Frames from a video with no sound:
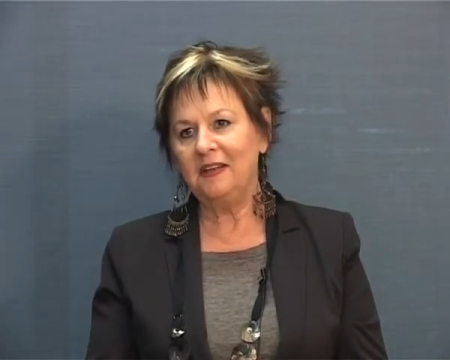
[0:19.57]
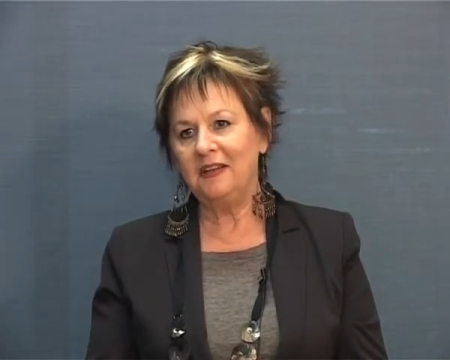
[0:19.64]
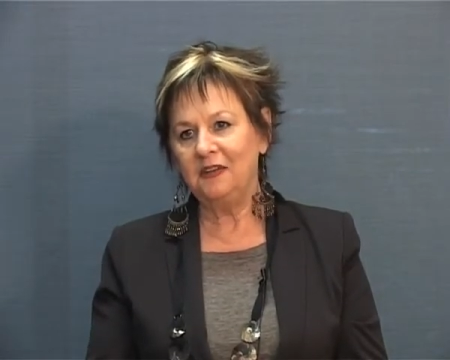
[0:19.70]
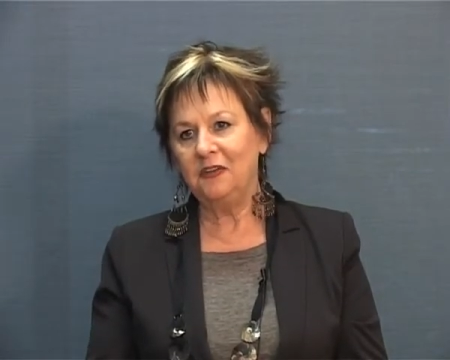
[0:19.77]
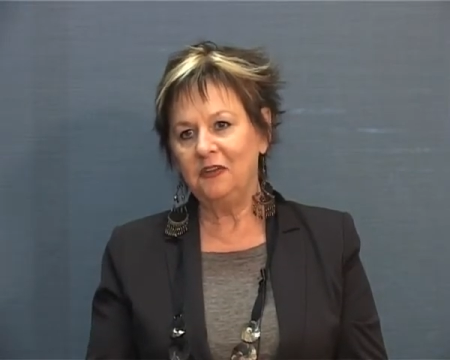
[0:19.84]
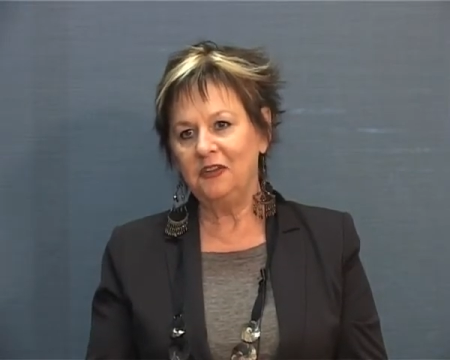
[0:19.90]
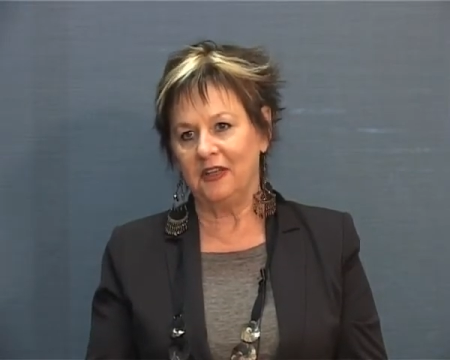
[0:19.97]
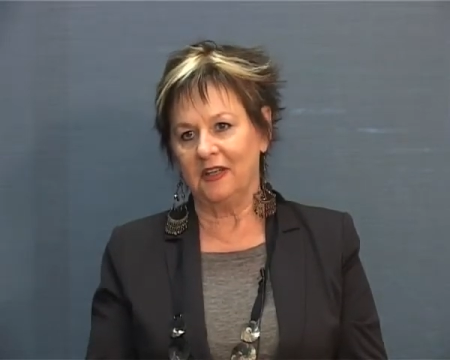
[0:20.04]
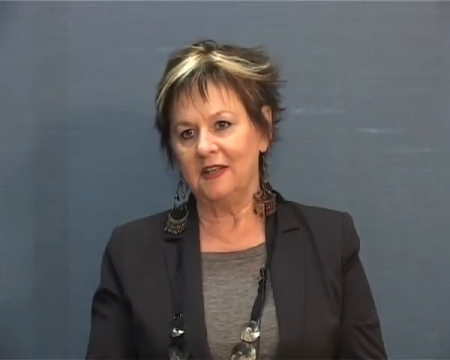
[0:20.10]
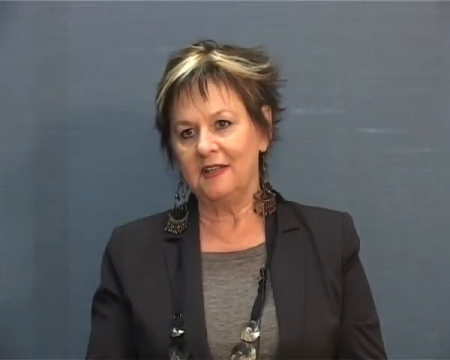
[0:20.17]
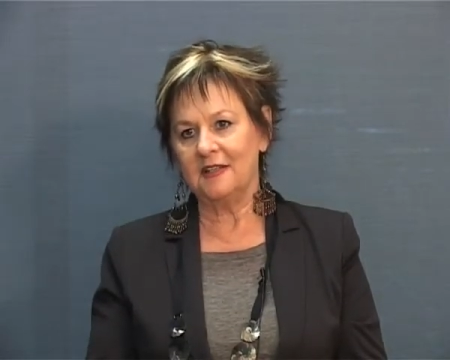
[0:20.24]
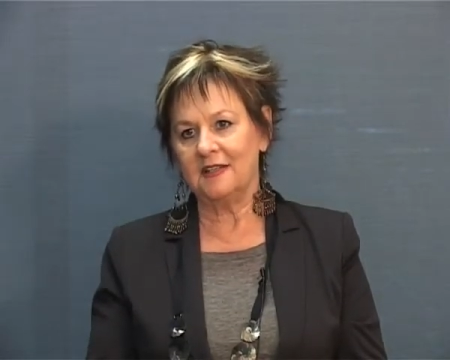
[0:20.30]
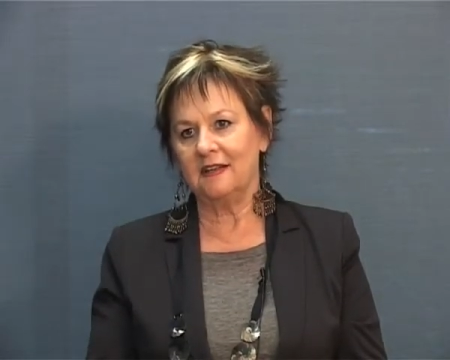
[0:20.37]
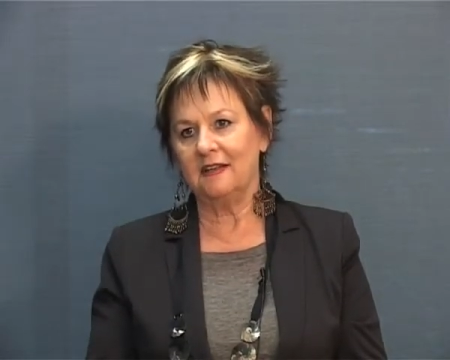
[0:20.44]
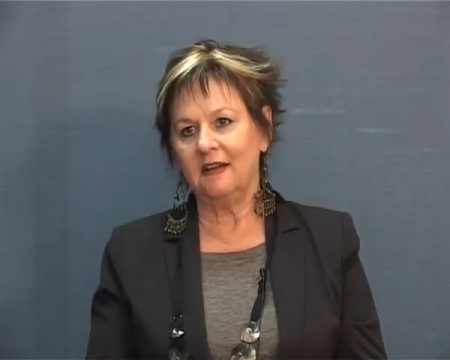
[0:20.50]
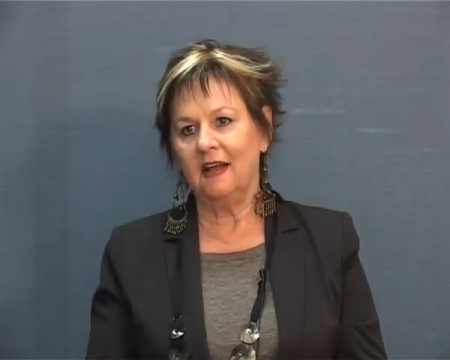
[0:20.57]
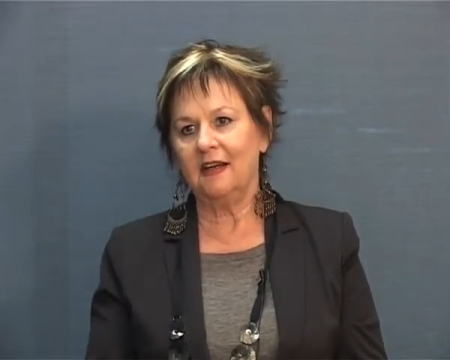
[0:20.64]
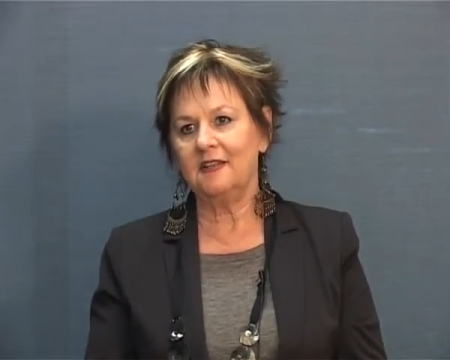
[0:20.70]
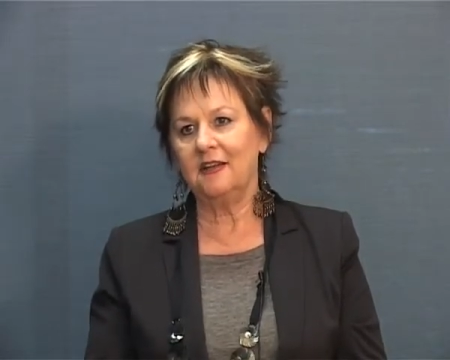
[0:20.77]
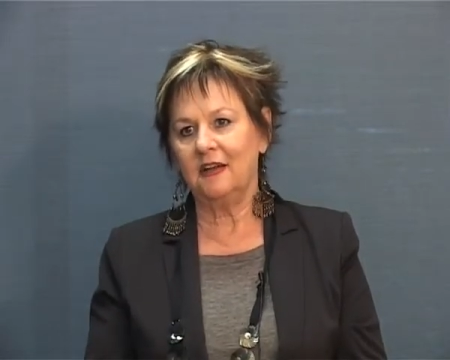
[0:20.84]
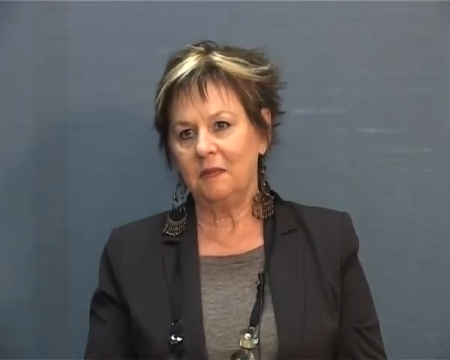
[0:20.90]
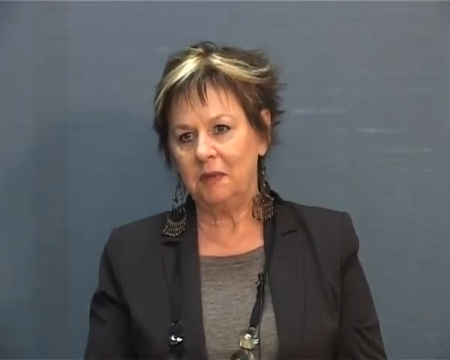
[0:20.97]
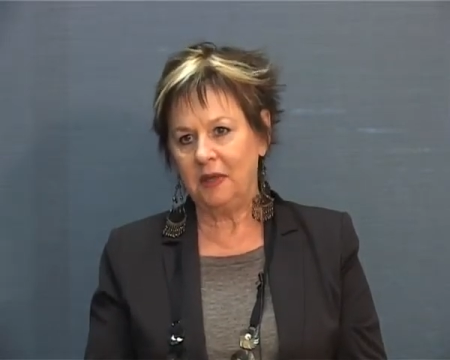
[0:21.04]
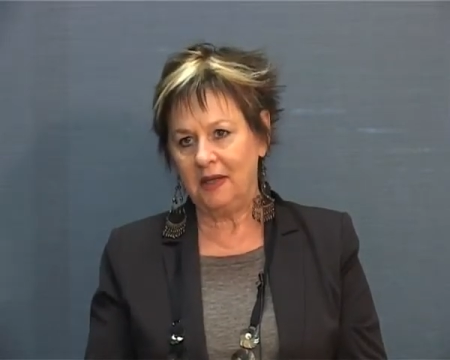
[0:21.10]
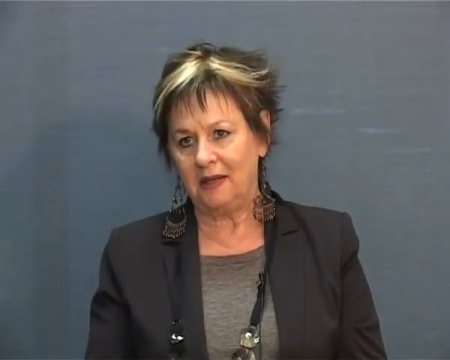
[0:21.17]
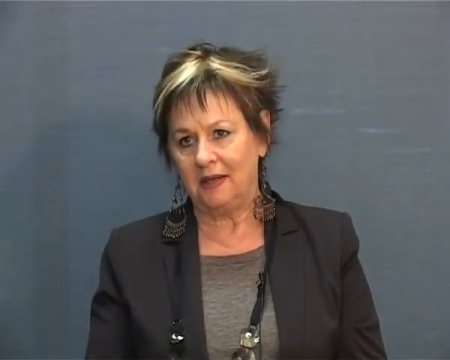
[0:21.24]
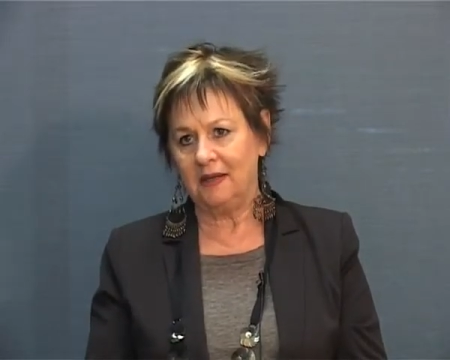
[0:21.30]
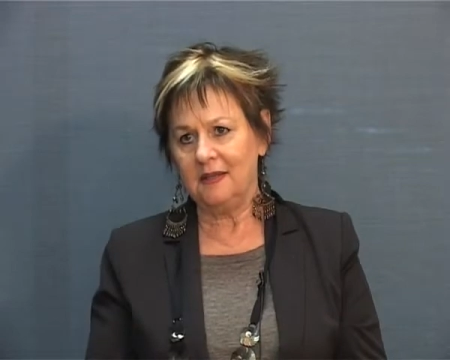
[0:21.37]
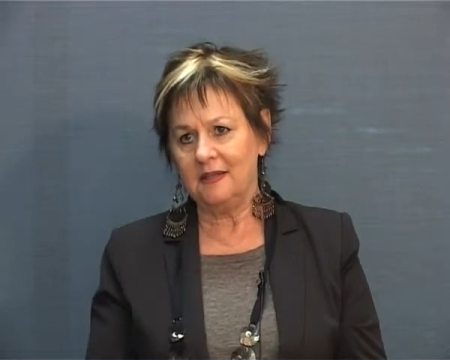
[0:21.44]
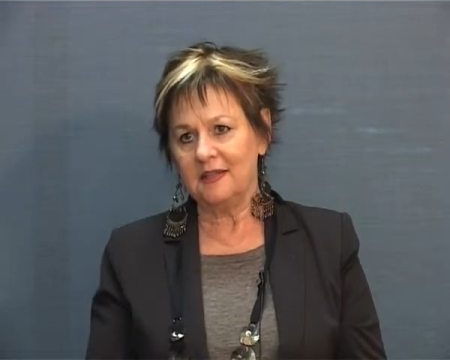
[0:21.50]
illness, like
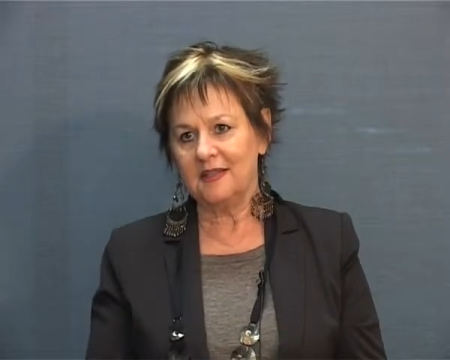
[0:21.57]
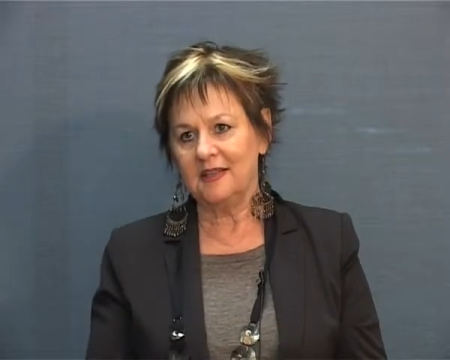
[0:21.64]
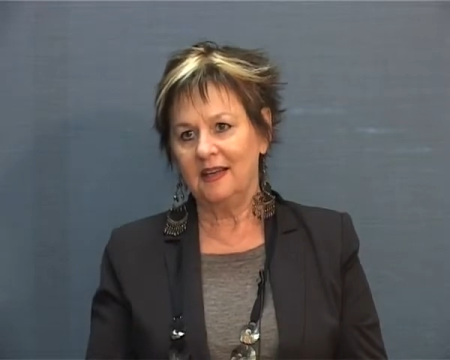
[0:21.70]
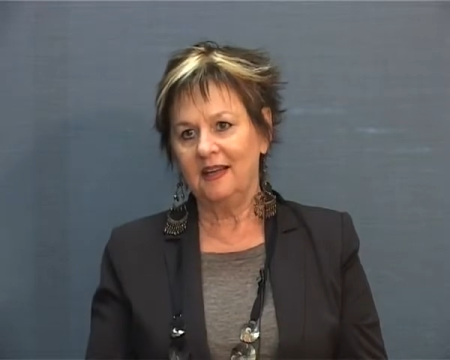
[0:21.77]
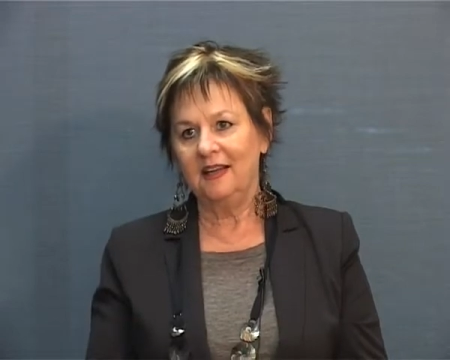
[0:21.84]
diabetes,